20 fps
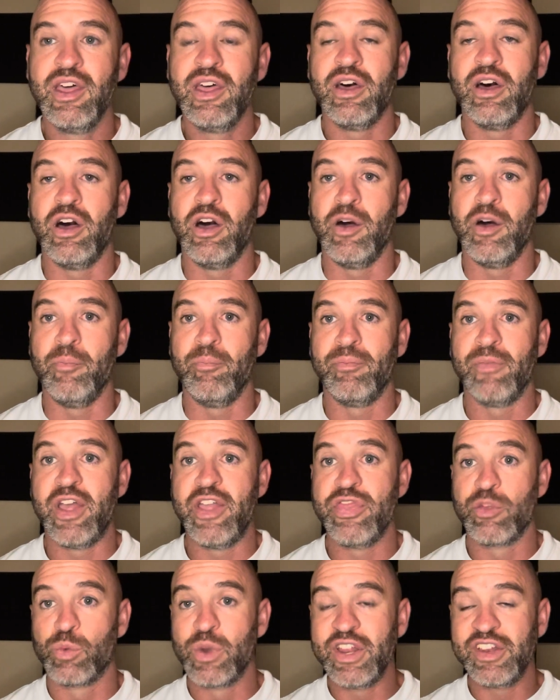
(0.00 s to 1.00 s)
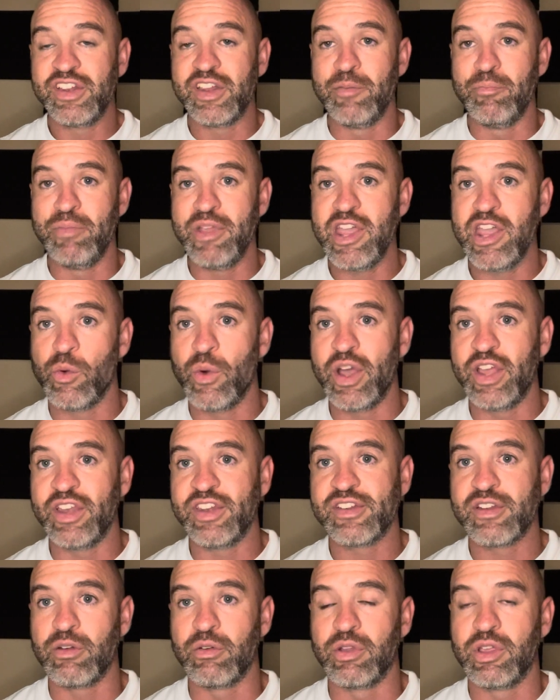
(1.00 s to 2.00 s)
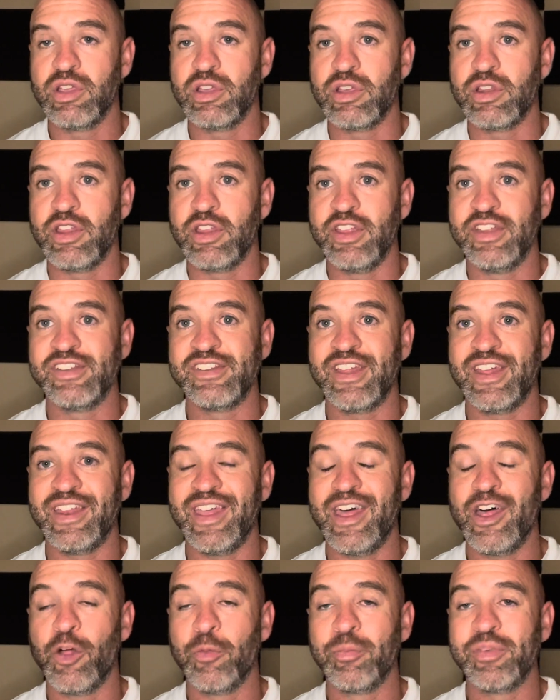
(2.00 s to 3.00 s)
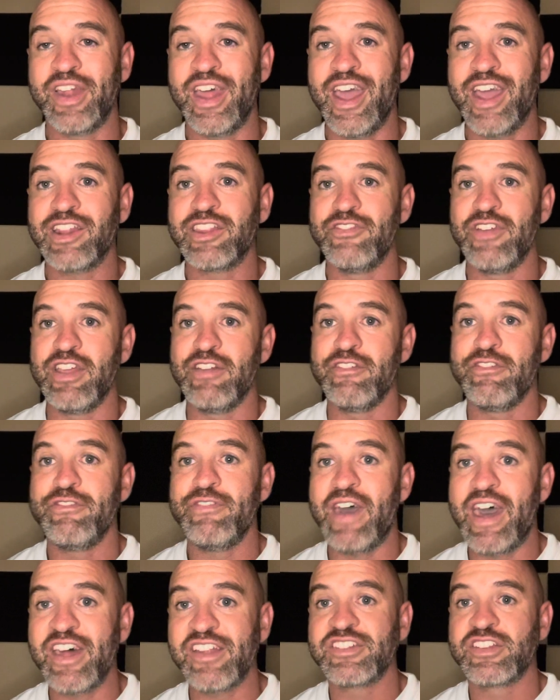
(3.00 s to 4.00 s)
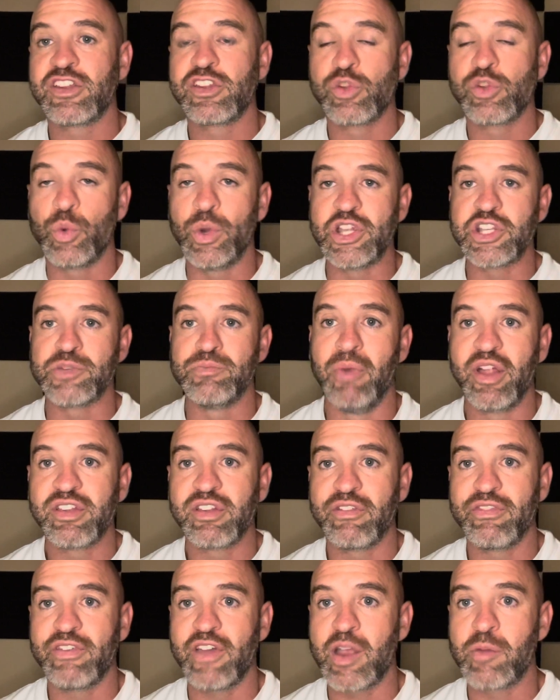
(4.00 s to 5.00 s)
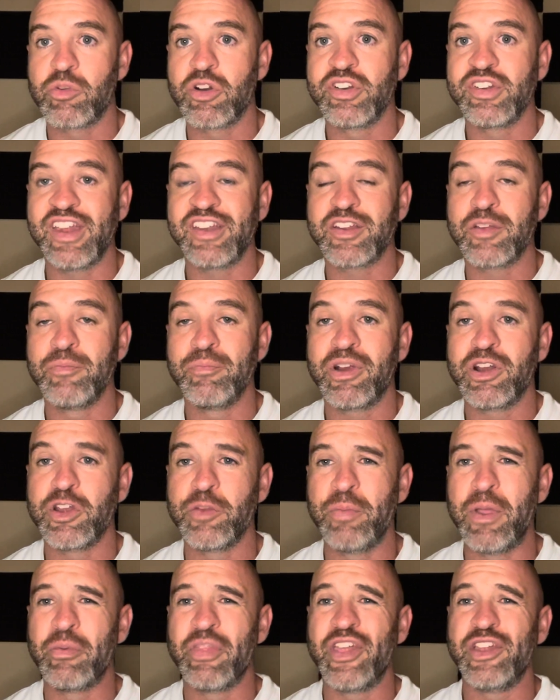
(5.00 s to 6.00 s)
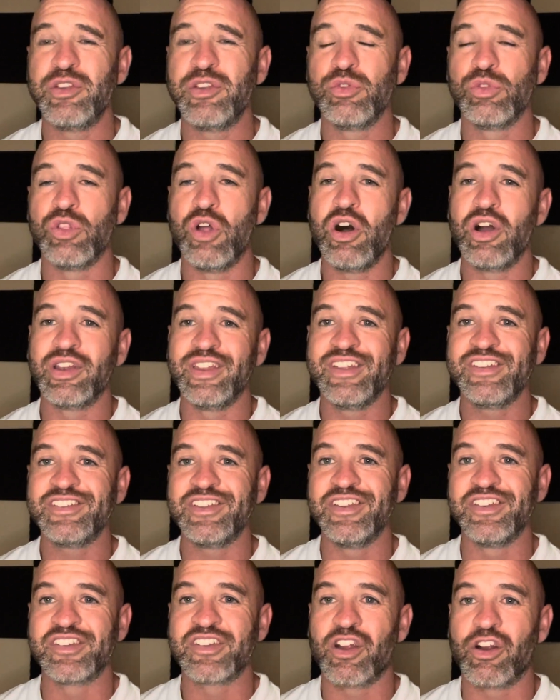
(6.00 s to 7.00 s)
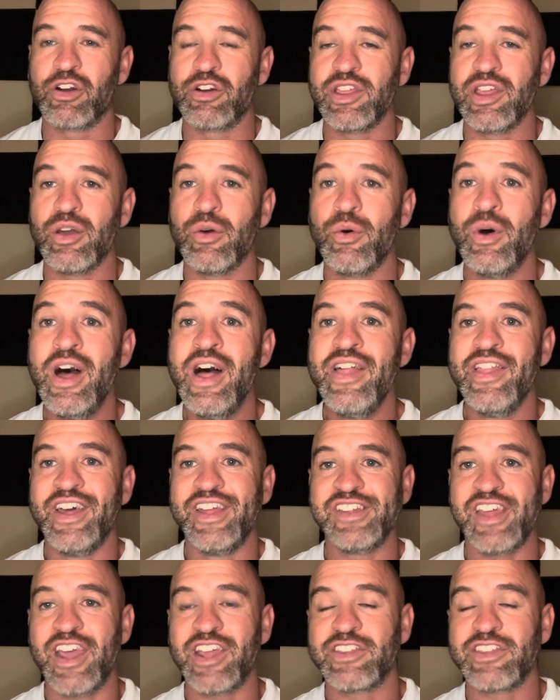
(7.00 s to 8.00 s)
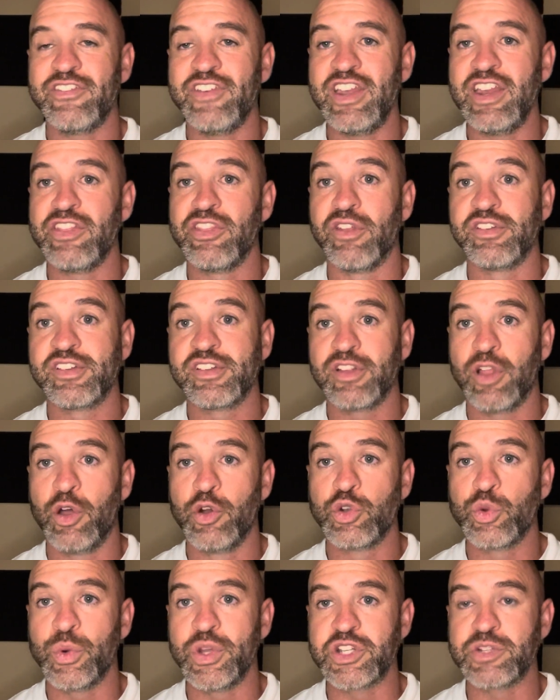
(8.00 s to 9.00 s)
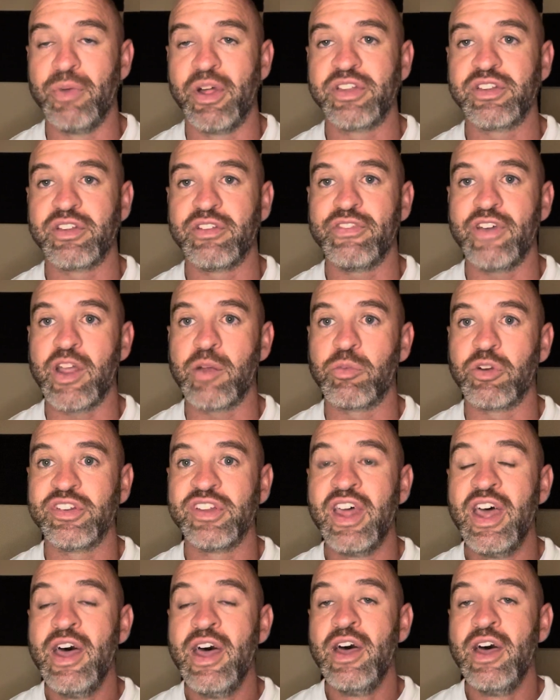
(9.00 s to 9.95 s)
Um, and the reason being why it's so good is that it helps activate fast twitch muscle fibers as compared to people that do long distance cardio that's activating those slow twitch muscle fibers.